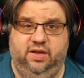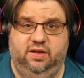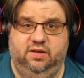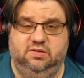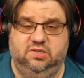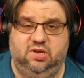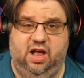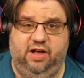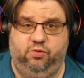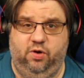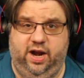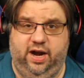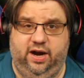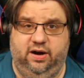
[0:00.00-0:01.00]

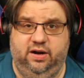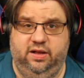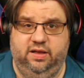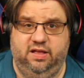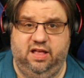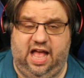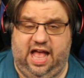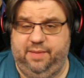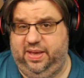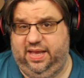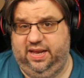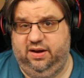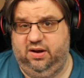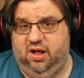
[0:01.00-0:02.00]
software, I've
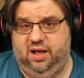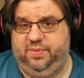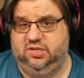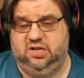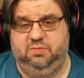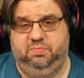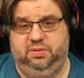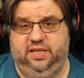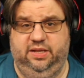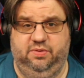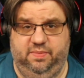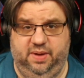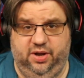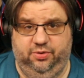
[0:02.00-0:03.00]
been almost completely
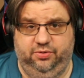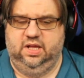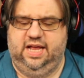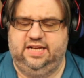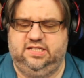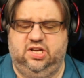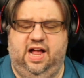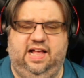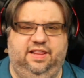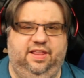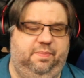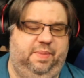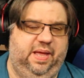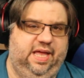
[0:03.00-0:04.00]
remote. Let's talk a
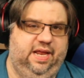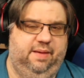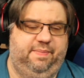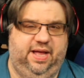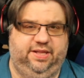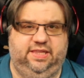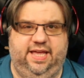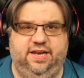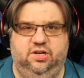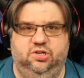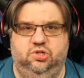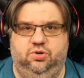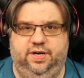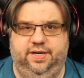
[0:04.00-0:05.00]
little bit about the
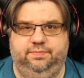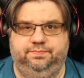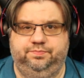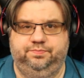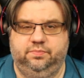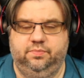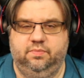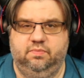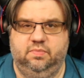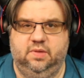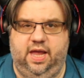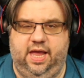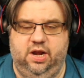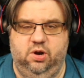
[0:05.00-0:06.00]
industry
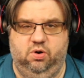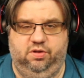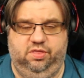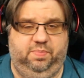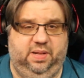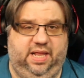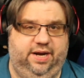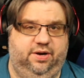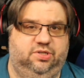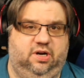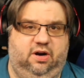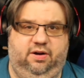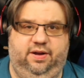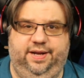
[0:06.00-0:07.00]
and who the players
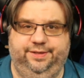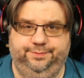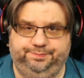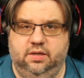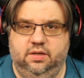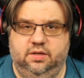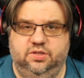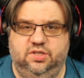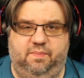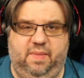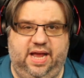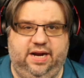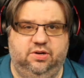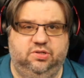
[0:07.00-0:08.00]
are in it. So
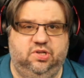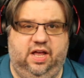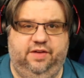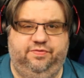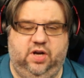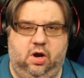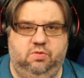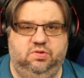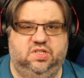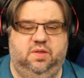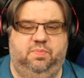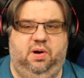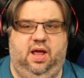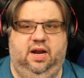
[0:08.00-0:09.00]
Microsoft owns the
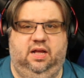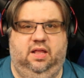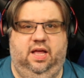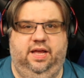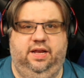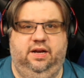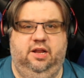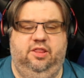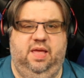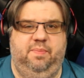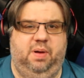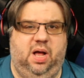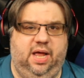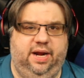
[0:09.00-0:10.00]
product line. They
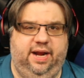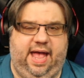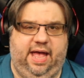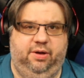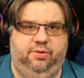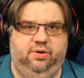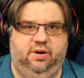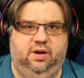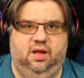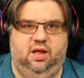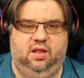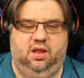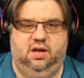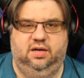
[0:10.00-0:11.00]
bought it out
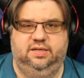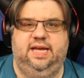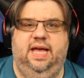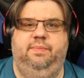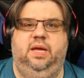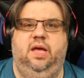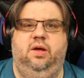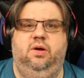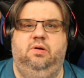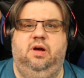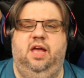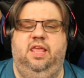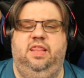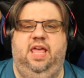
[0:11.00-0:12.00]
a long time ago
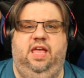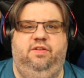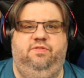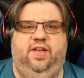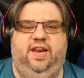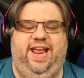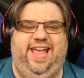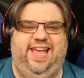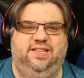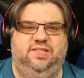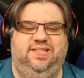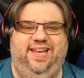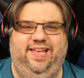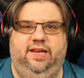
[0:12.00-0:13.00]
and they've
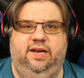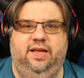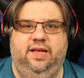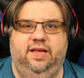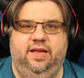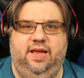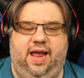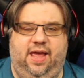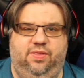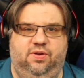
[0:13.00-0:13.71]
enhanced it and they're